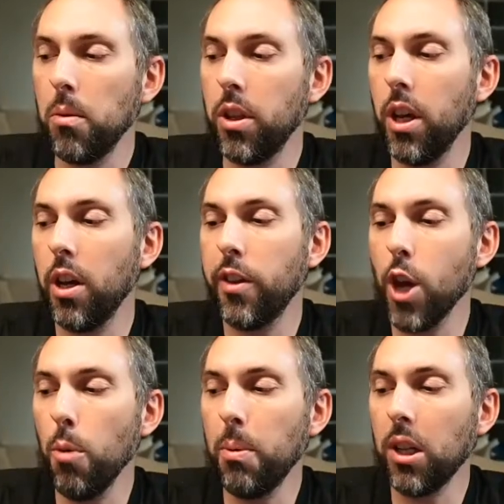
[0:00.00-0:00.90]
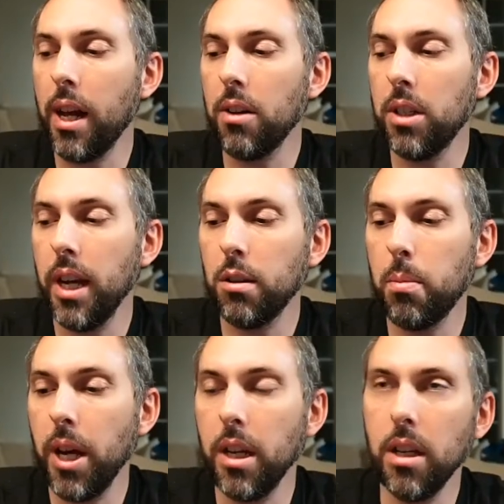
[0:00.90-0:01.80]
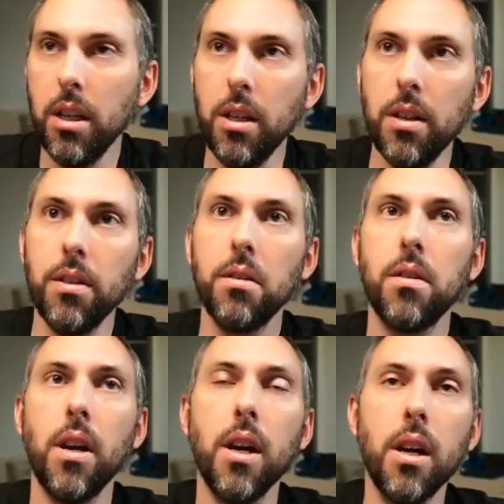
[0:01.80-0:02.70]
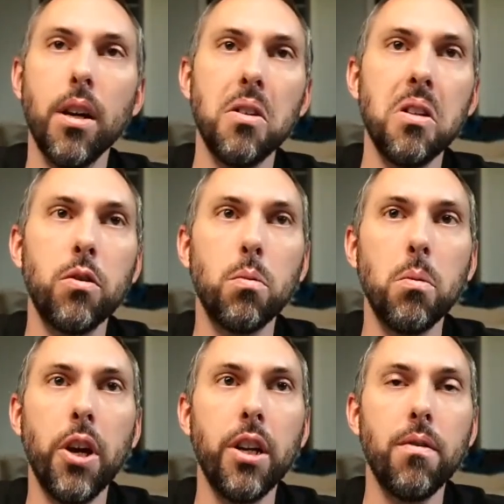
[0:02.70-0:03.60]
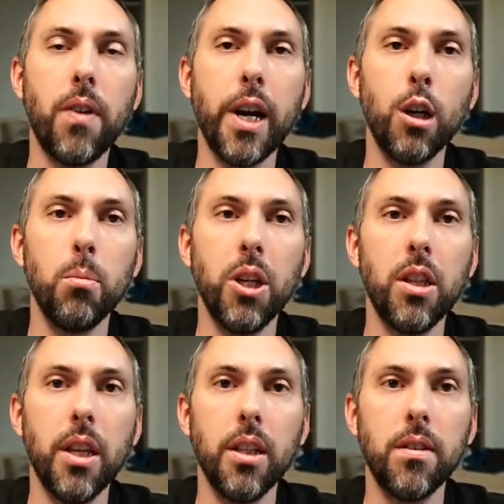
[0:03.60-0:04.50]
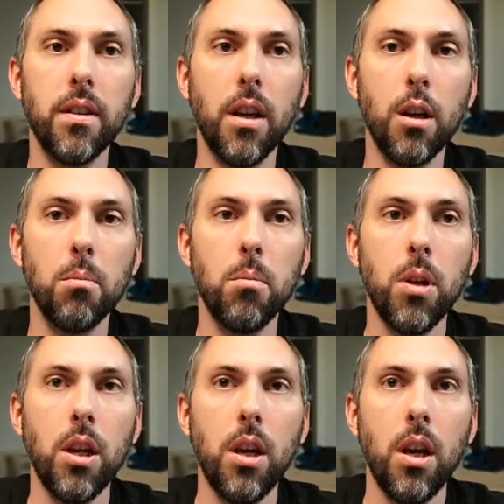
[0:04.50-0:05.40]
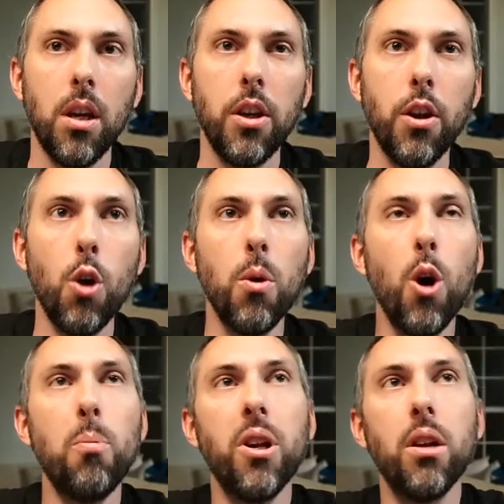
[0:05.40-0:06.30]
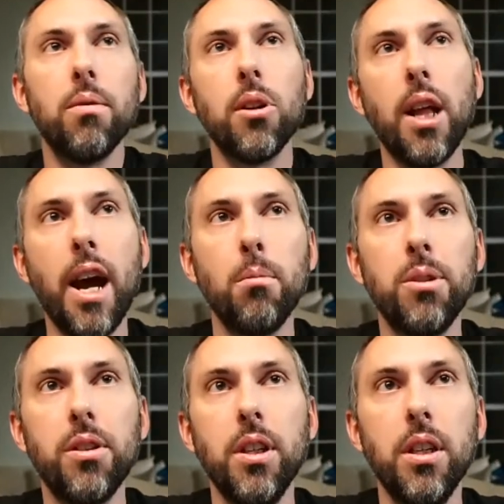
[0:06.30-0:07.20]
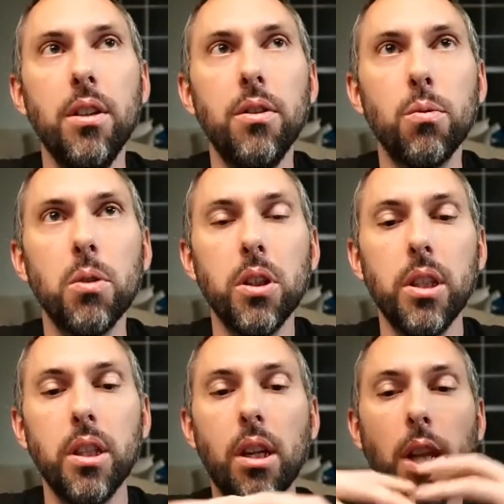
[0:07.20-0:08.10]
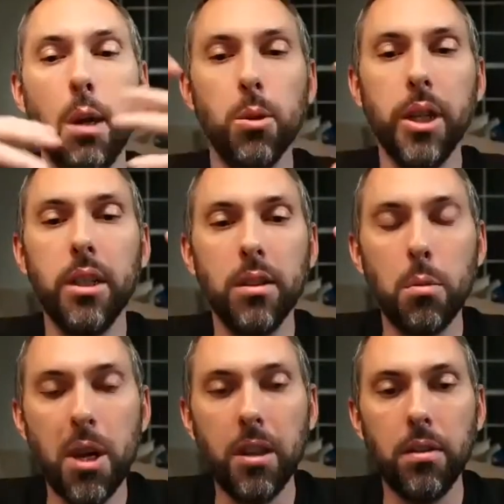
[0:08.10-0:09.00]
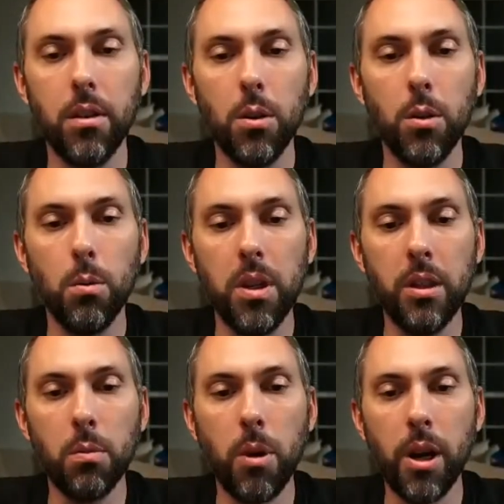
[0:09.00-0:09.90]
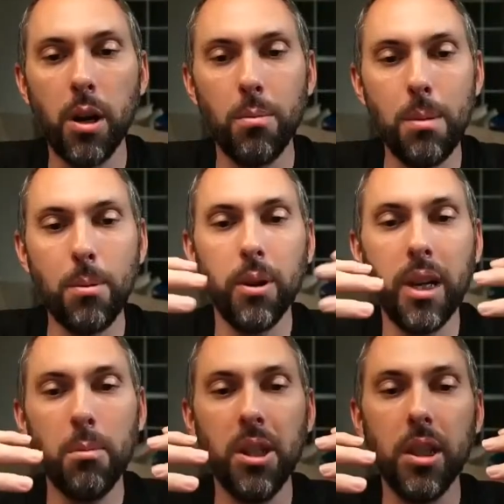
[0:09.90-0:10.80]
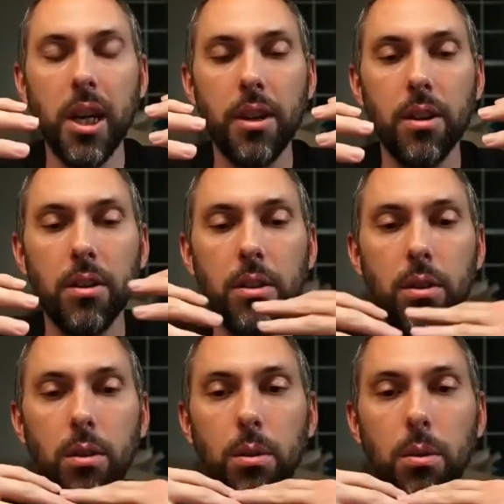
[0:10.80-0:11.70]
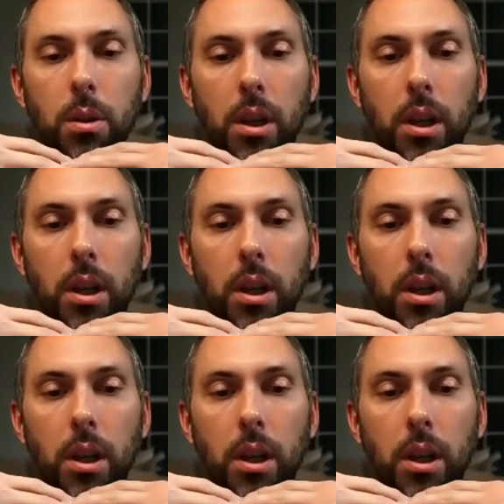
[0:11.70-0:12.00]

the Open Cloud Testbed is an environment that's, you know, Open Infra Labs is really the collaboration space. So it's where people are coming together to,